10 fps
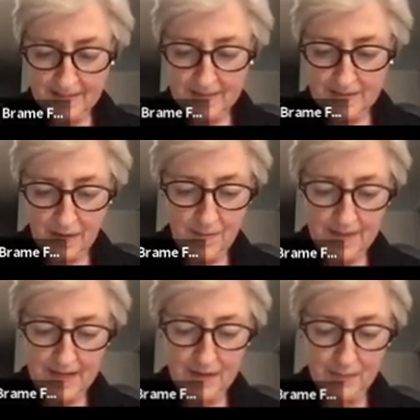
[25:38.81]
so
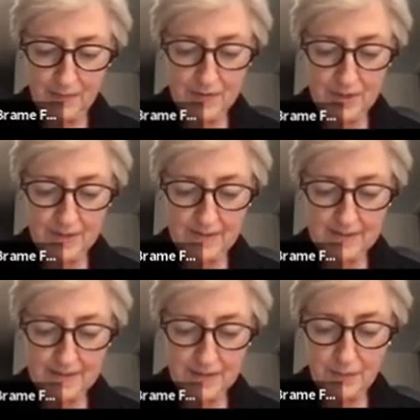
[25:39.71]
many
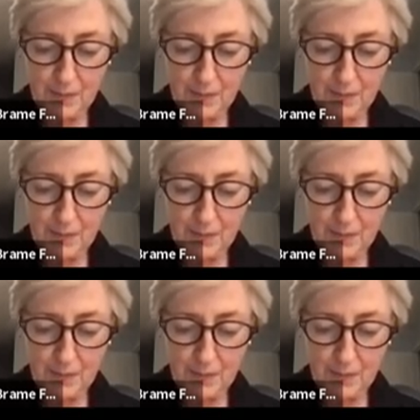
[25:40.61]
approaches to